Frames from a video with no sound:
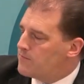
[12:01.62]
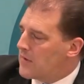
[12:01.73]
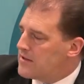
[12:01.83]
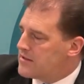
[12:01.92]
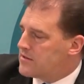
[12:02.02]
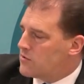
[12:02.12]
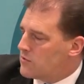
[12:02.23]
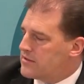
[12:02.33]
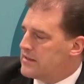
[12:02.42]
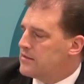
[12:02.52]
This is all
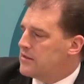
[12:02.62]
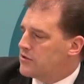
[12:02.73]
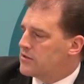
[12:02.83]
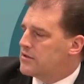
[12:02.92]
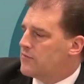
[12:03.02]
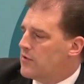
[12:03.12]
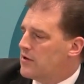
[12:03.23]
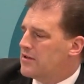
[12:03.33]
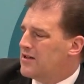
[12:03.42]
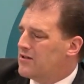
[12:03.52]
seasonally adjusted. If we
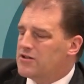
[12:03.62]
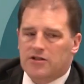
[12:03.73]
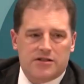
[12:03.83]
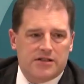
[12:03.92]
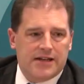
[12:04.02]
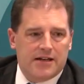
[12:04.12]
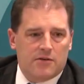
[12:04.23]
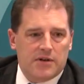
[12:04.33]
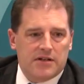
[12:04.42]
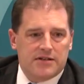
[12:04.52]
look at the unadjusted data,
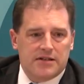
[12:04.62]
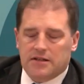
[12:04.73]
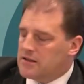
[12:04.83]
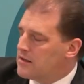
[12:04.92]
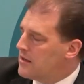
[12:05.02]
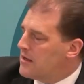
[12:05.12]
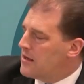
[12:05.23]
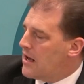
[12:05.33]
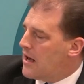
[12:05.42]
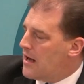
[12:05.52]
we can see the
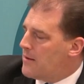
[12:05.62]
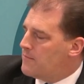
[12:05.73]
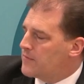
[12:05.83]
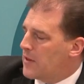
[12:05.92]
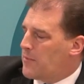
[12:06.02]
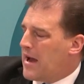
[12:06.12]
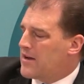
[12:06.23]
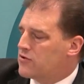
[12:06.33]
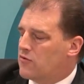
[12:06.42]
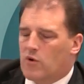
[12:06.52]

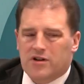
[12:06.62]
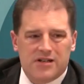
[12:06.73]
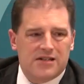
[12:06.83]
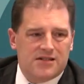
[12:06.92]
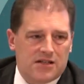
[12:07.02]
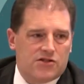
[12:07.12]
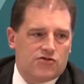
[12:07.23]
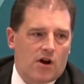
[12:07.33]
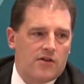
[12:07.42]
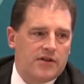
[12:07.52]
pattern of what it is that's
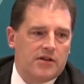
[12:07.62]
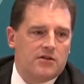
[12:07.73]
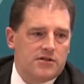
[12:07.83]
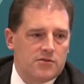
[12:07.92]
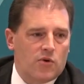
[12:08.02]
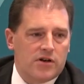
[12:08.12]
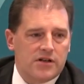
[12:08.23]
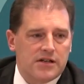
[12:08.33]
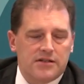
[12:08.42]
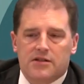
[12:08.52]
driving goods and what it
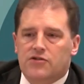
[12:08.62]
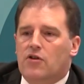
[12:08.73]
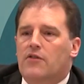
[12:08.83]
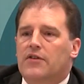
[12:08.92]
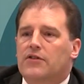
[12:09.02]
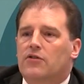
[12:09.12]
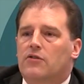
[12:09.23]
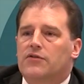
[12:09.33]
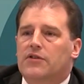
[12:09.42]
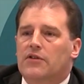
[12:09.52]
is that's driving
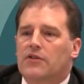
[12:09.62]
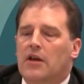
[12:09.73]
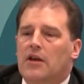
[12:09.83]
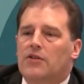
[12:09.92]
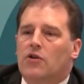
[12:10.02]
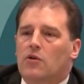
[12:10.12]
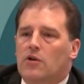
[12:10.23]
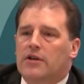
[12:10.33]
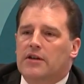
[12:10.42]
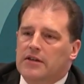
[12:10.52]
services. So
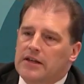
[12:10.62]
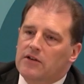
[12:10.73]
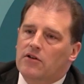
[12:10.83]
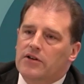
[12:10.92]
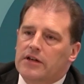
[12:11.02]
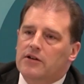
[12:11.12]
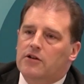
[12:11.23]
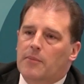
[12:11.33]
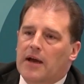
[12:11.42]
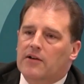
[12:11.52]
looking at the year-on-year
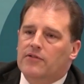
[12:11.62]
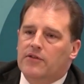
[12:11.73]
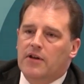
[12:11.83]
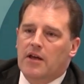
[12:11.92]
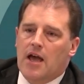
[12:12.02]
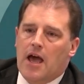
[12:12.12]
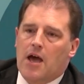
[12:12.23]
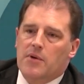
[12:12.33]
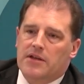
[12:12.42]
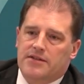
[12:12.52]
comparison,
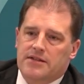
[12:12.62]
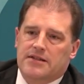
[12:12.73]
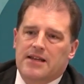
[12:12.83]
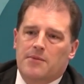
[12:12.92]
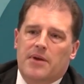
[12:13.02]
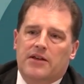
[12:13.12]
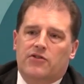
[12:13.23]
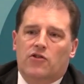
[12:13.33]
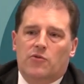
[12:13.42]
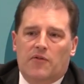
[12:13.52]
we can see the same
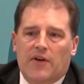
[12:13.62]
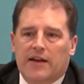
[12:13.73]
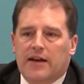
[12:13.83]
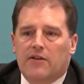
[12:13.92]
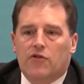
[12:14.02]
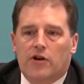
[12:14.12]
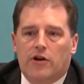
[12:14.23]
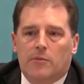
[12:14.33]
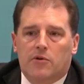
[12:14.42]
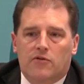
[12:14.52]
picture as we've had now for a
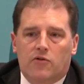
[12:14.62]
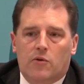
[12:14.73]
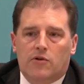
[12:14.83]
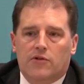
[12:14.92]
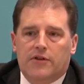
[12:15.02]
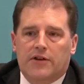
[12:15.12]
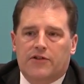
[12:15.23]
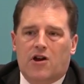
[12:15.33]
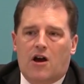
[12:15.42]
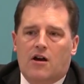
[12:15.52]
number of quarters, that it's
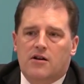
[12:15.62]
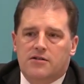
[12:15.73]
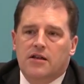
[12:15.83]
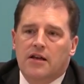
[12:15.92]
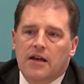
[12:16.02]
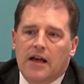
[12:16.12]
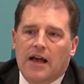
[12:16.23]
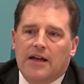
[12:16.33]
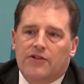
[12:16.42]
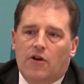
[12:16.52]
cars
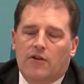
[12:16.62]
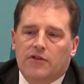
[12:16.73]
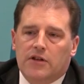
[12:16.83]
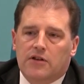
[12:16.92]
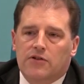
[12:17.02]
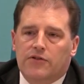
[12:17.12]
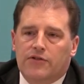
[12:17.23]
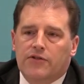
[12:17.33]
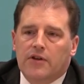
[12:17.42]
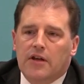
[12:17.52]
driving the goods,